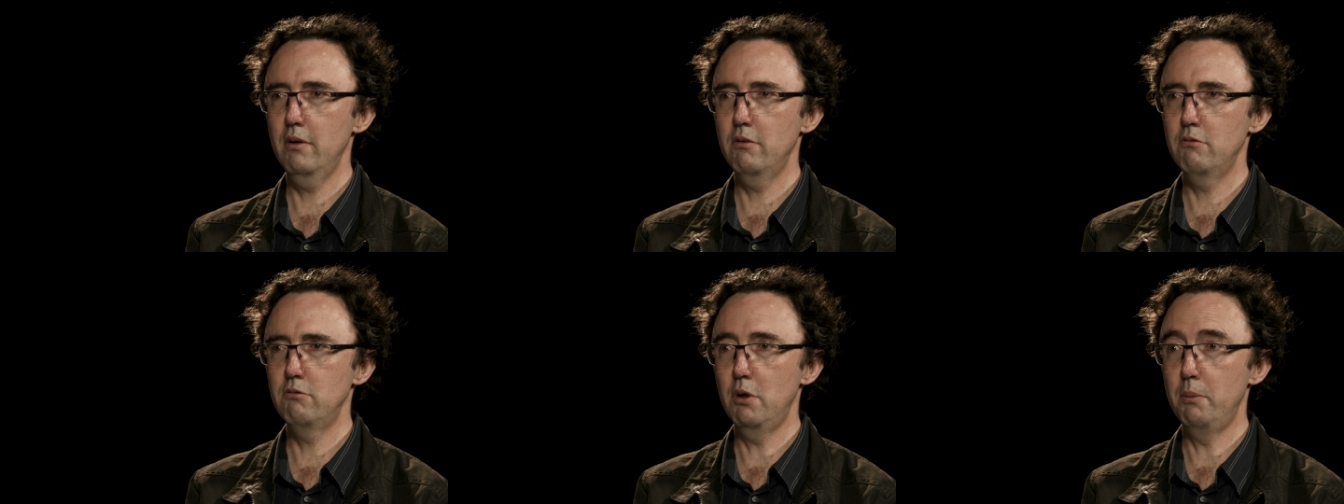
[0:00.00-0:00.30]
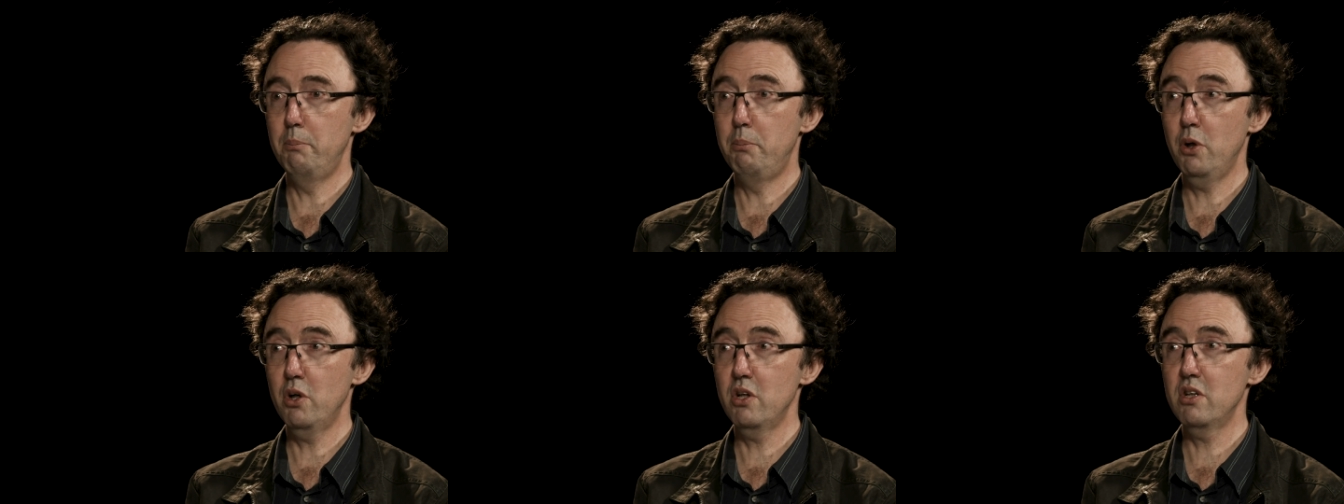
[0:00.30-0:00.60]

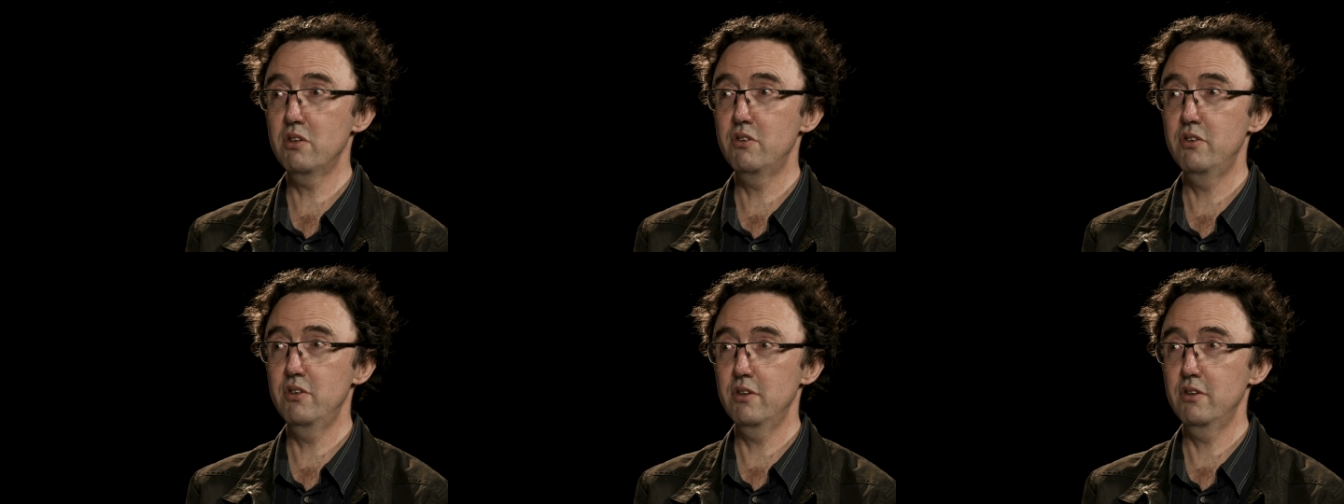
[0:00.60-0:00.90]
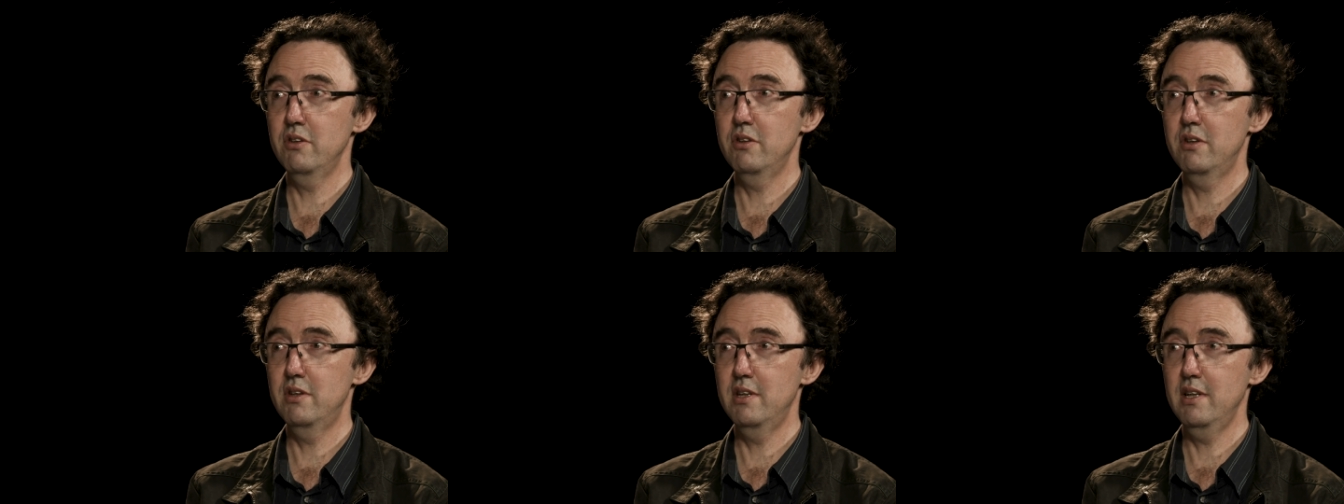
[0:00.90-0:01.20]

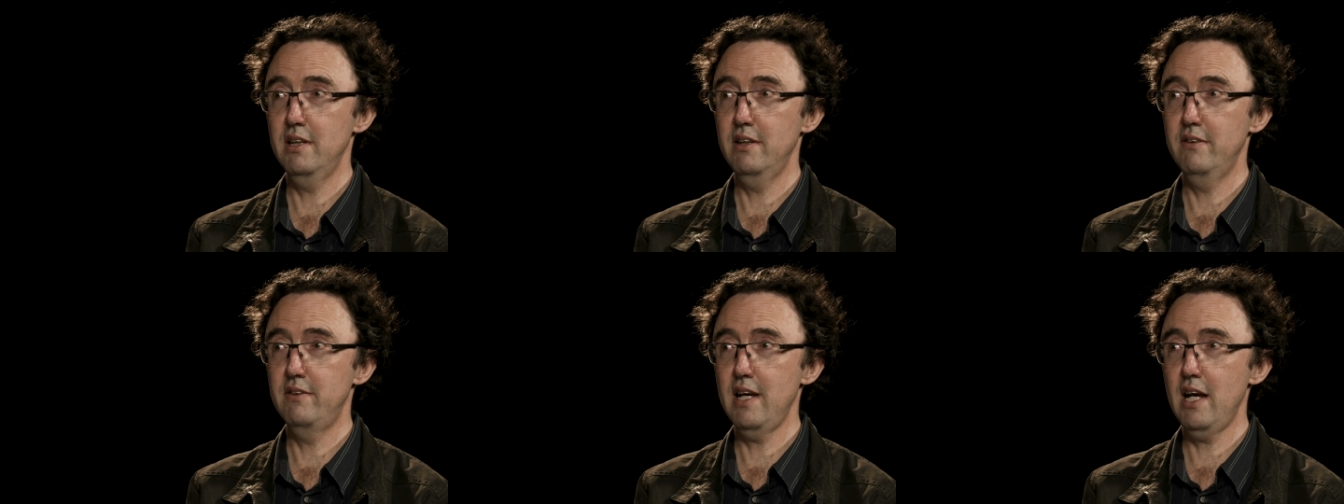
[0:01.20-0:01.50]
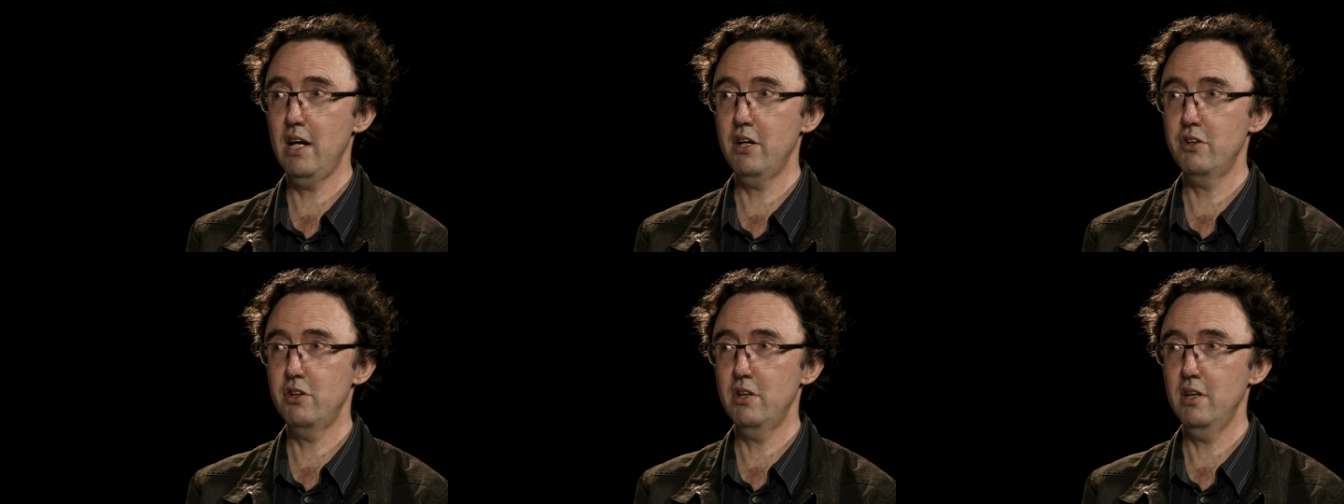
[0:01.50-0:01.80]
roboticist is
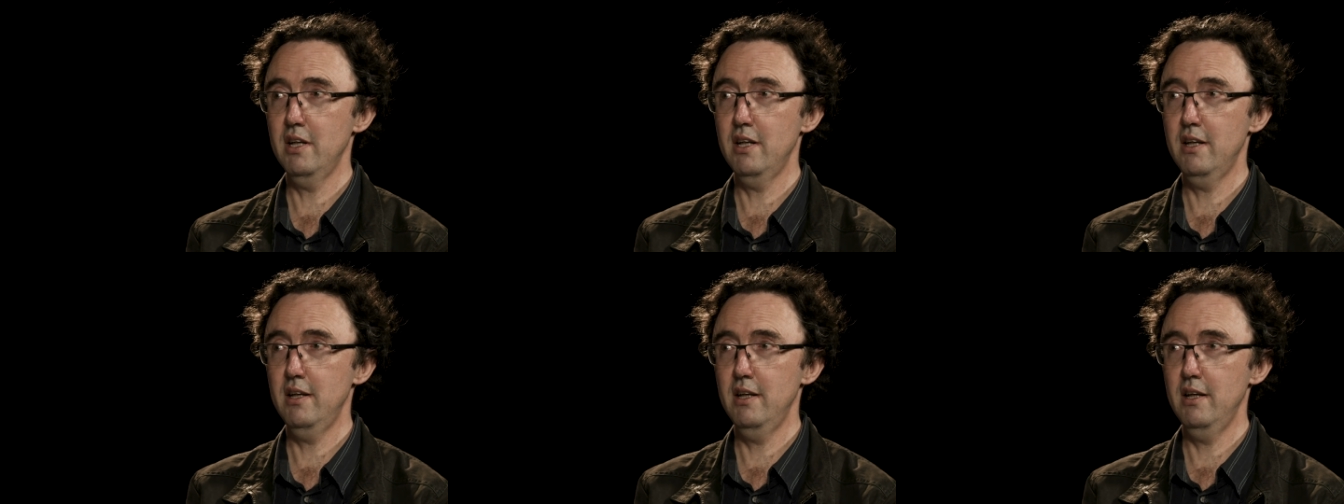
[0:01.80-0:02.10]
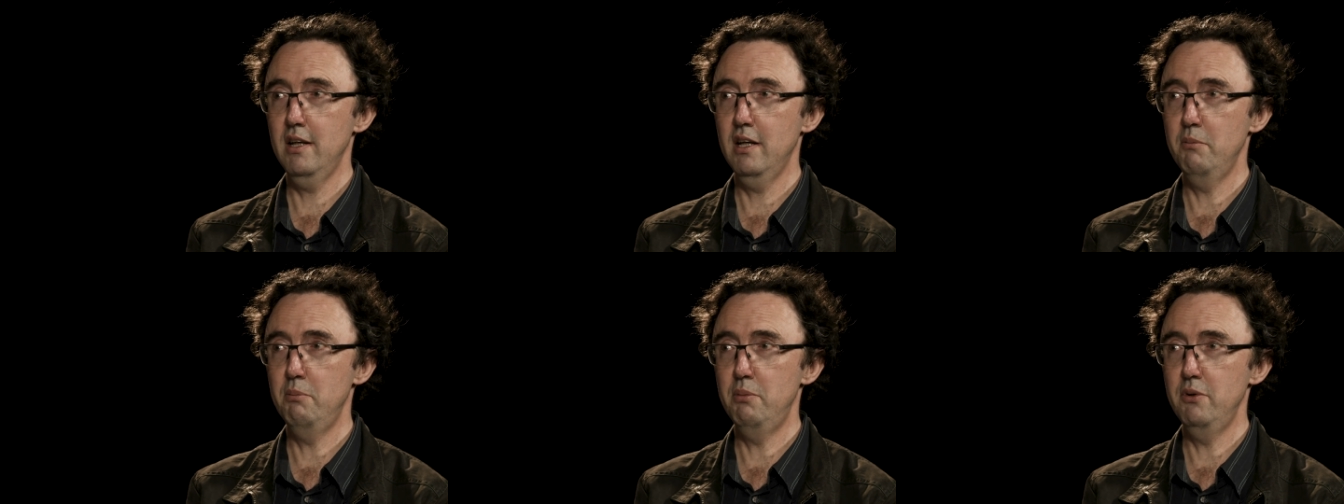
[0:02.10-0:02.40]

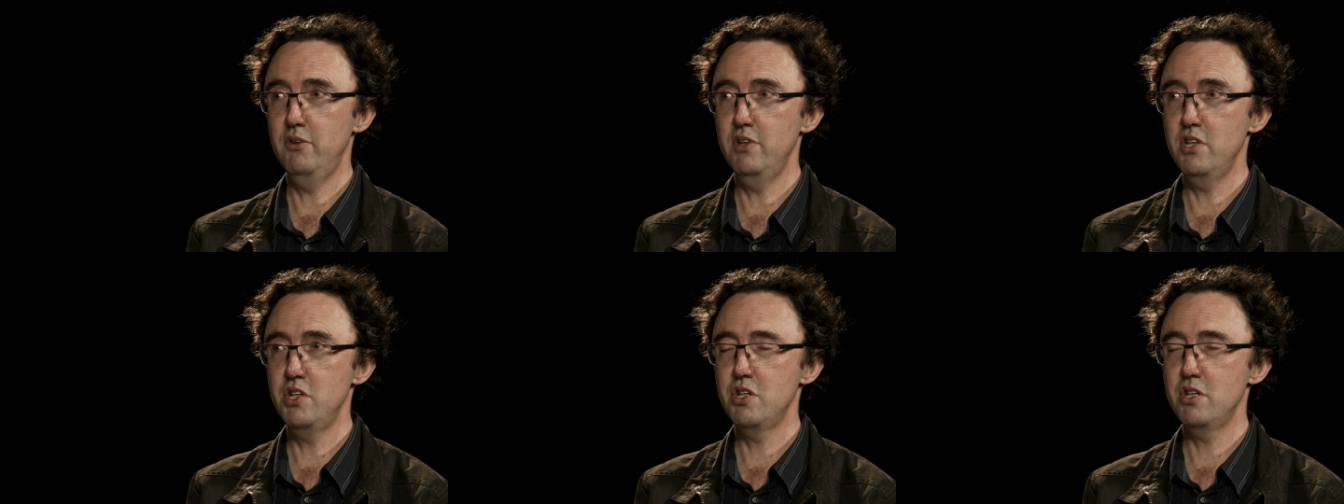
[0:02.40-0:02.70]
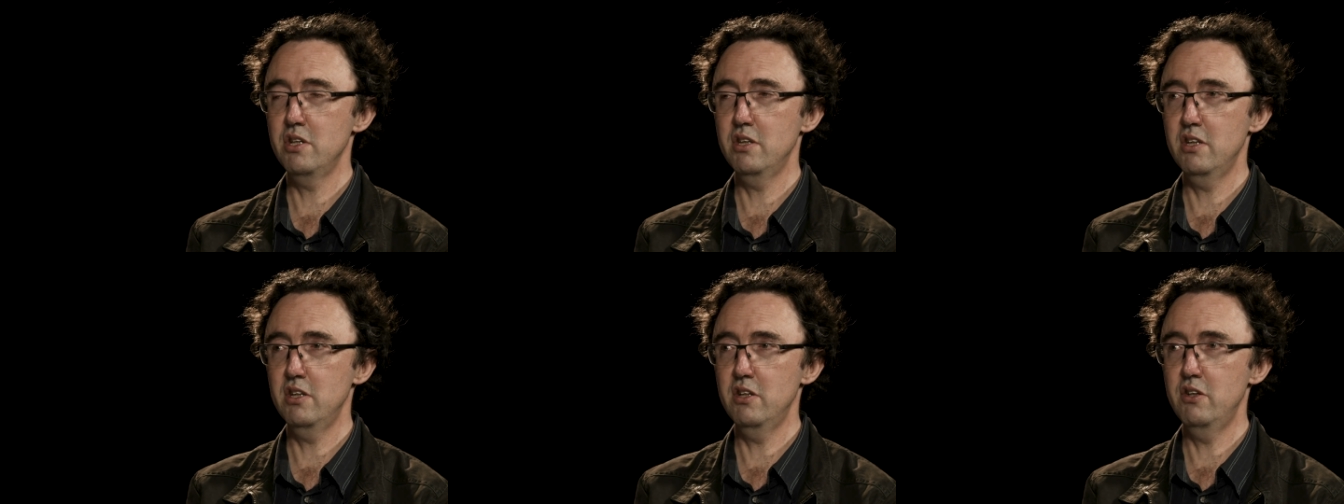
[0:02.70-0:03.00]
actually in a
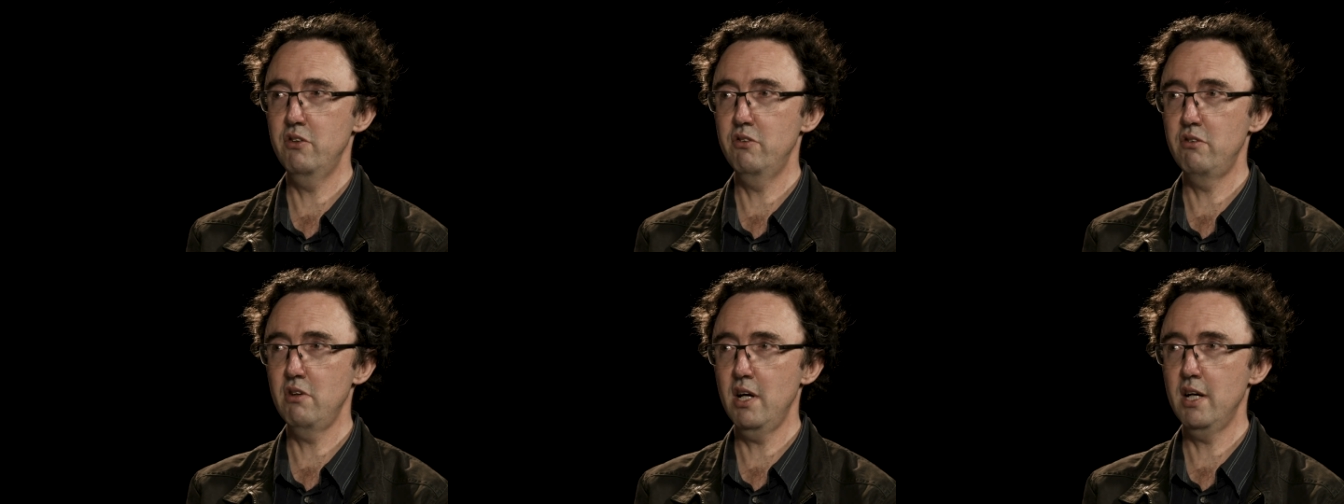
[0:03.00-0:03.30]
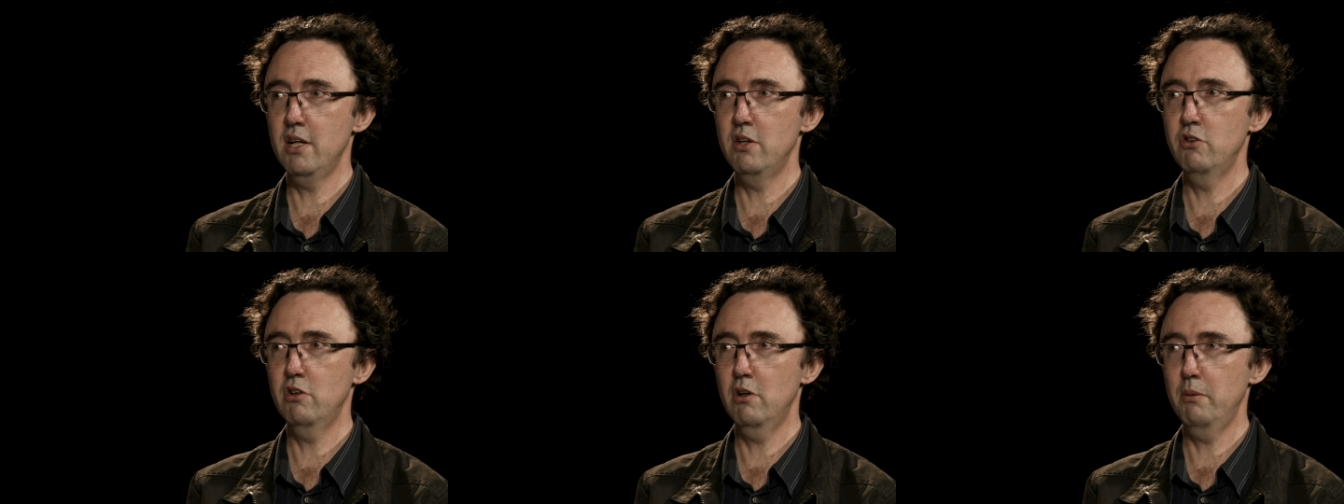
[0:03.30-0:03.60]
position, the
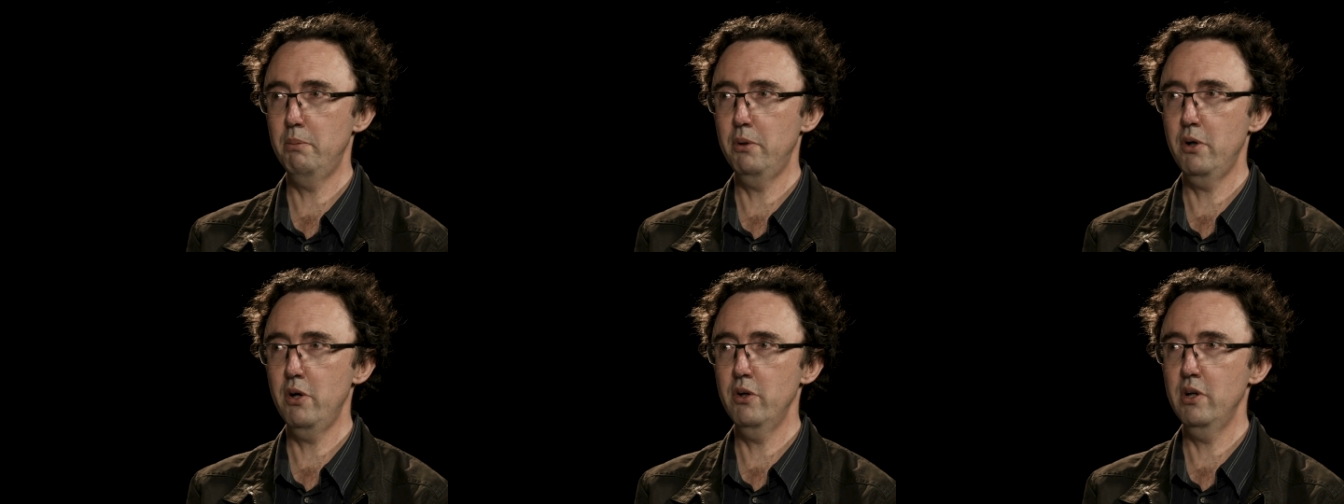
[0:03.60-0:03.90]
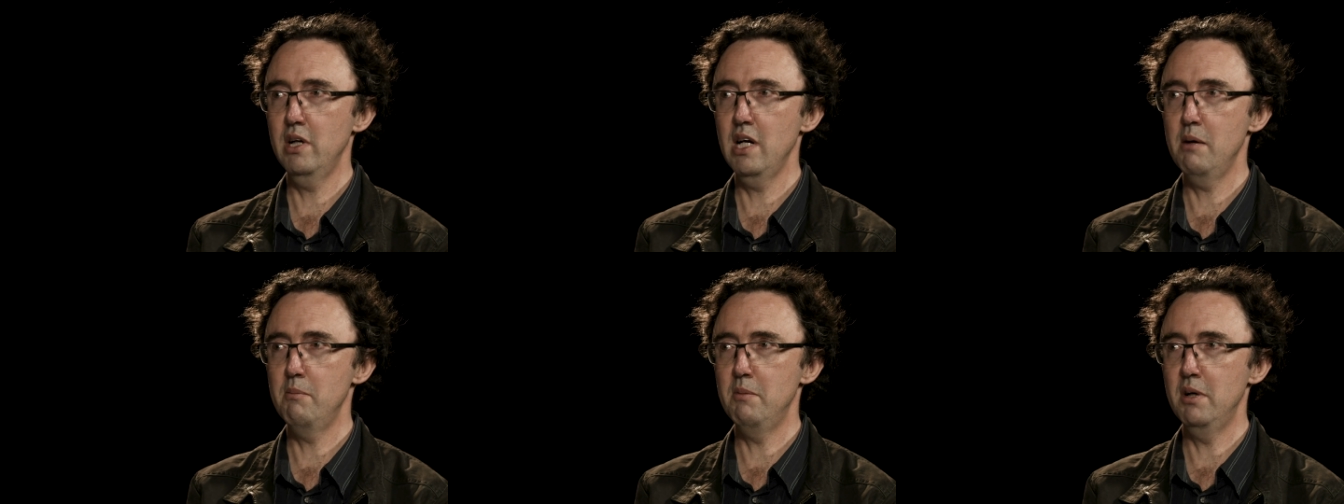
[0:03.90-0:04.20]
designer or
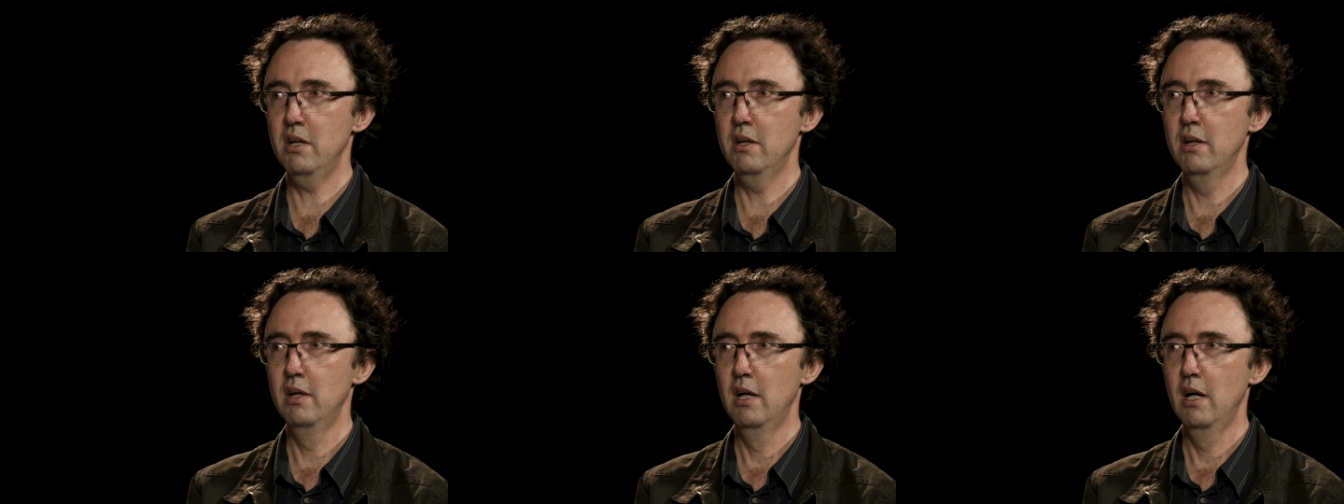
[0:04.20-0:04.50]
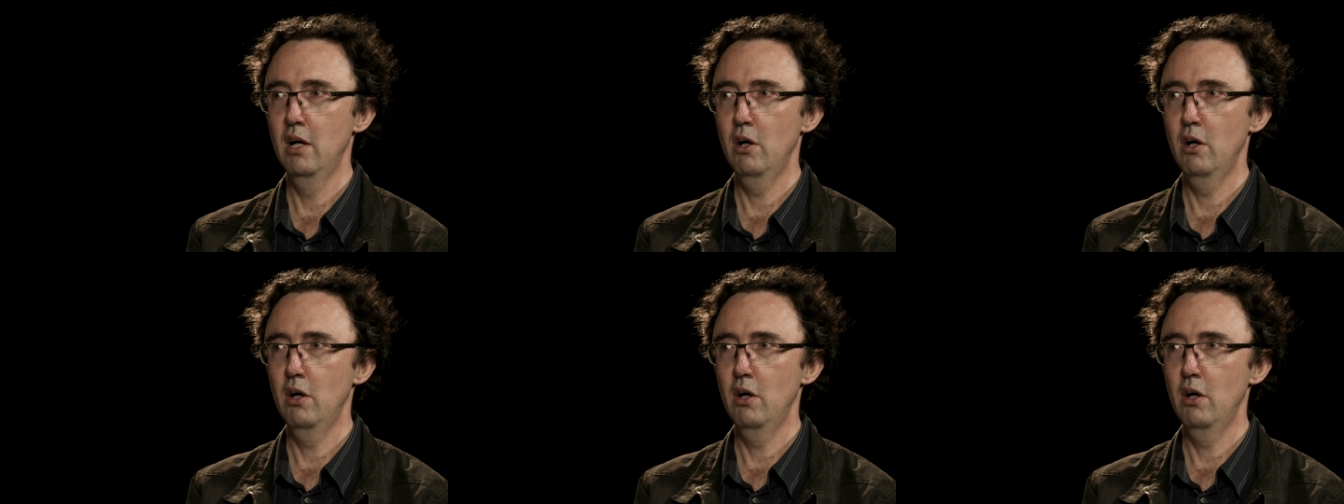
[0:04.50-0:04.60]
programmer